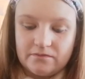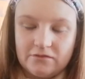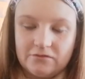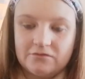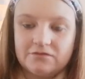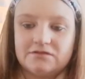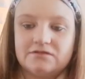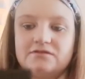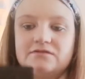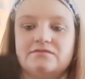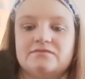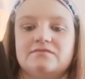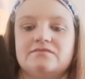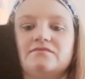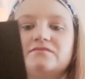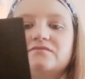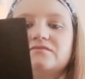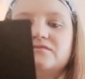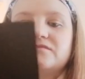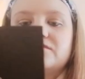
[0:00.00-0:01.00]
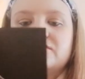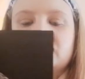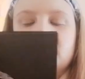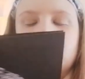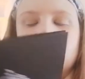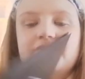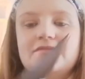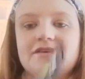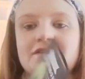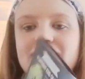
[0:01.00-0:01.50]
Awesome.
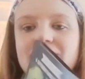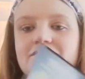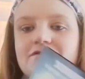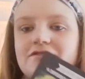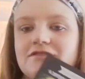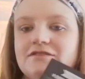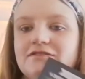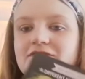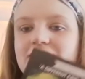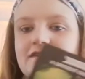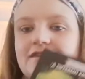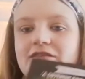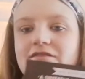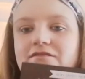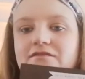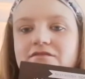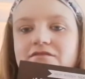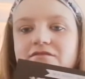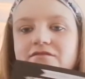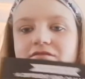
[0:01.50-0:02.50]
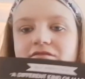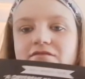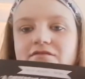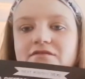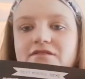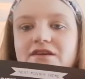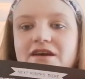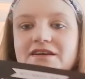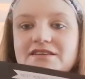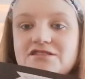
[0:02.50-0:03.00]
I'm looking forward to that.
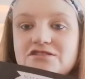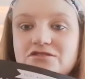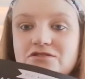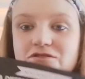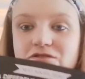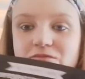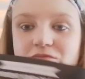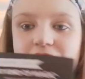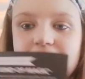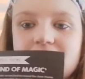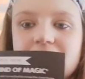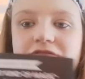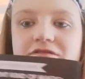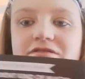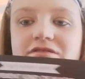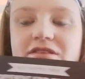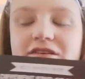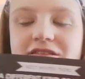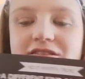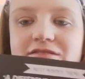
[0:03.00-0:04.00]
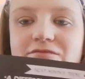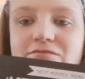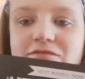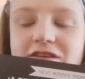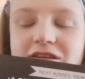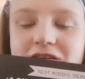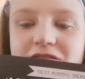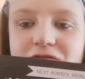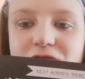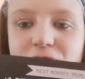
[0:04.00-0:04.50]
Has two books, that's
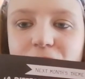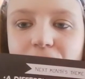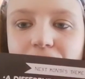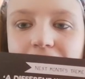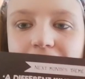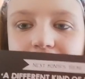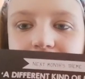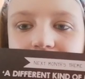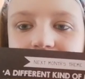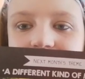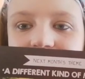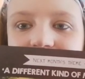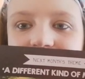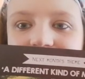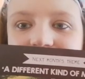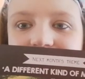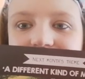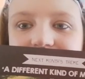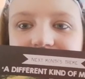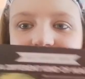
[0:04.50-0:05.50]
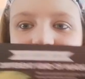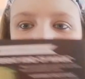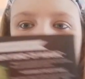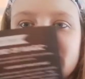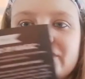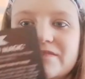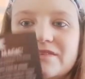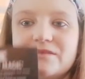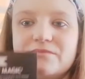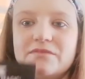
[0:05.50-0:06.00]
really cool.
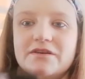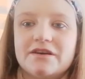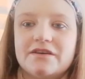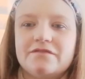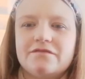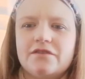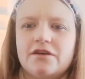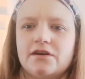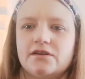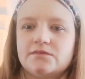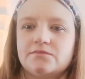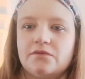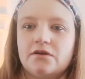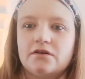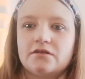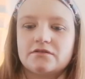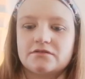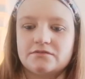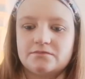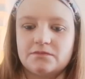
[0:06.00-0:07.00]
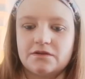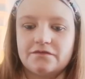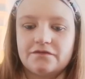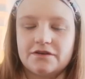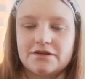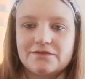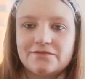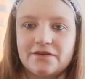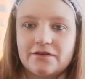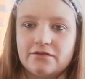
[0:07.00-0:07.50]
It's my first box, my
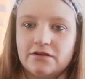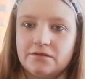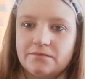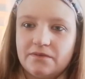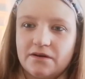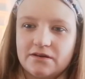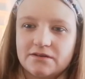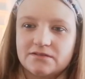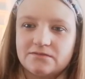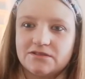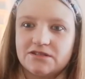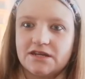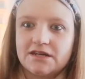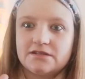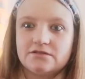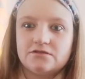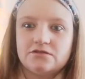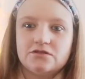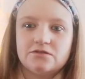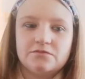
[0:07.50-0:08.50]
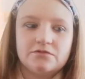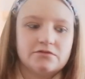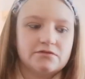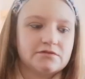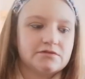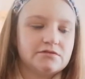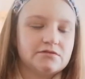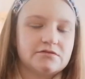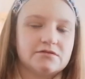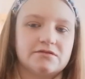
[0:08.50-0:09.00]
first Folio box, which has two
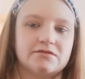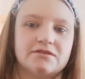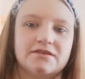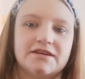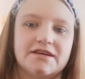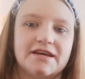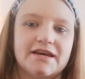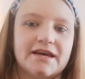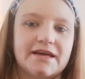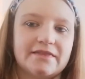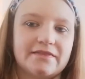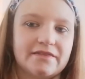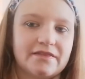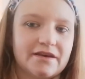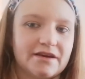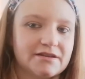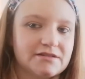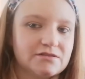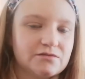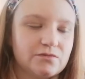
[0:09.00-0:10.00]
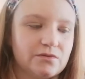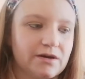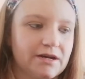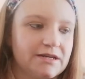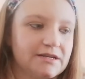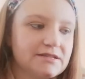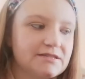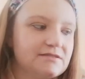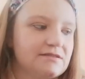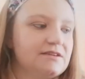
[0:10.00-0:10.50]
books, so that's quite
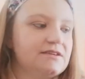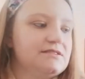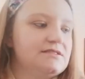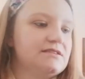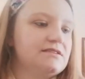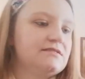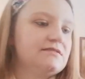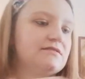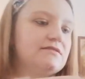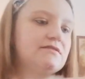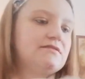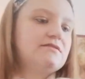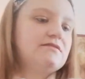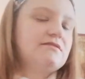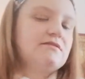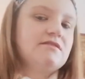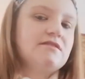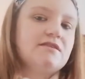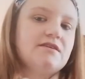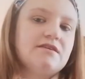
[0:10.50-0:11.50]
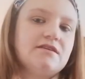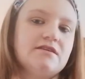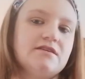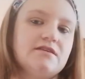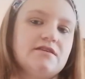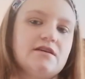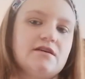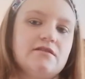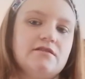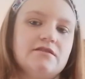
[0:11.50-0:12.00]
exciting.
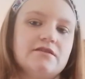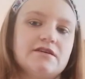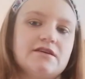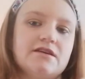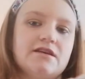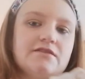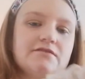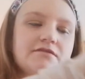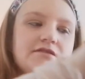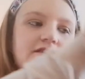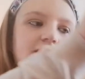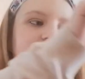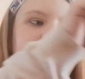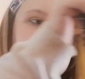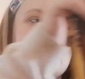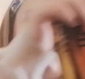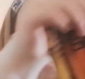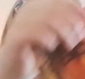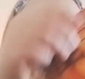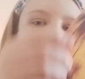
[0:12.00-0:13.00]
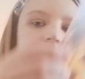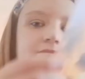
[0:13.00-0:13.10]
Now, looking at the